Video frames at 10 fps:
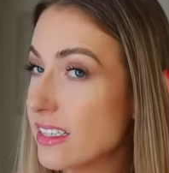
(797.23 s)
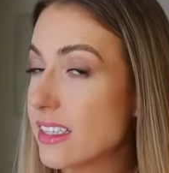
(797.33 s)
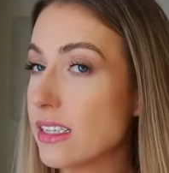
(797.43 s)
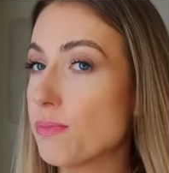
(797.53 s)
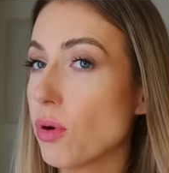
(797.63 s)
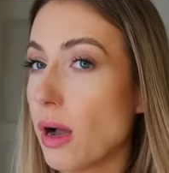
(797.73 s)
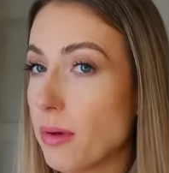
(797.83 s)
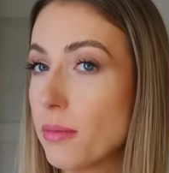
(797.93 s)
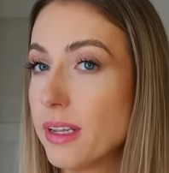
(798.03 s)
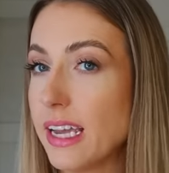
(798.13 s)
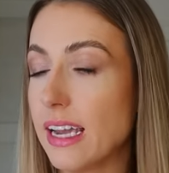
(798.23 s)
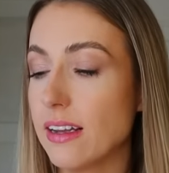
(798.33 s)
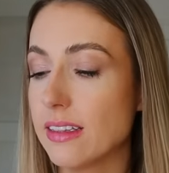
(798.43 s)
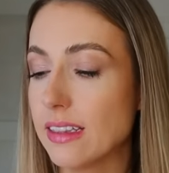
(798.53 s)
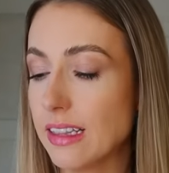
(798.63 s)
Is this
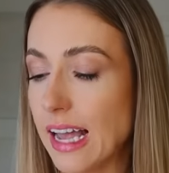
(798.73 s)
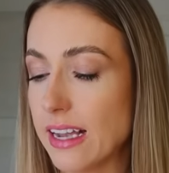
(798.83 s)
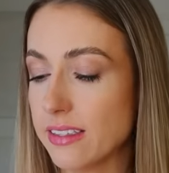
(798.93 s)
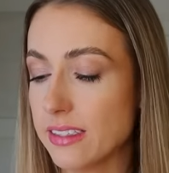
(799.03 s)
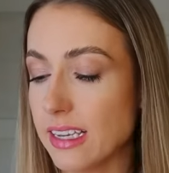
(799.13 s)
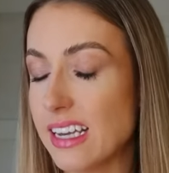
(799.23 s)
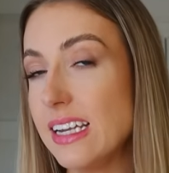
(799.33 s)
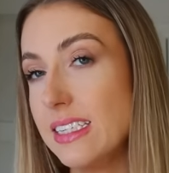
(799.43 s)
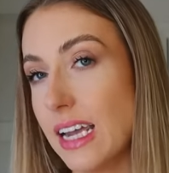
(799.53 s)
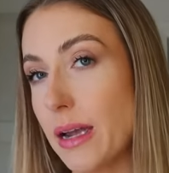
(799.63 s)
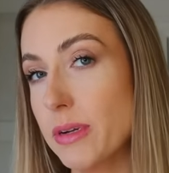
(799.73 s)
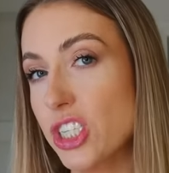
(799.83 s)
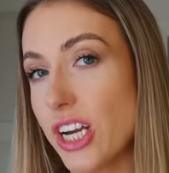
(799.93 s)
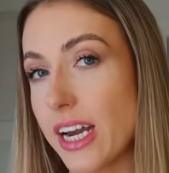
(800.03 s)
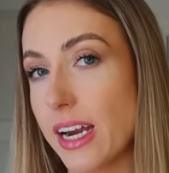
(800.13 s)
probably less heat
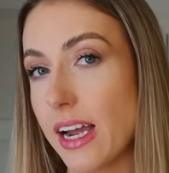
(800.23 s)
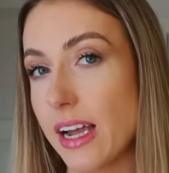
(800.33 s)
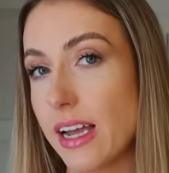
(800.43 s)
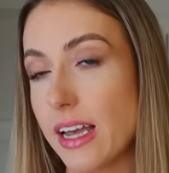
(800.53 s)
damaging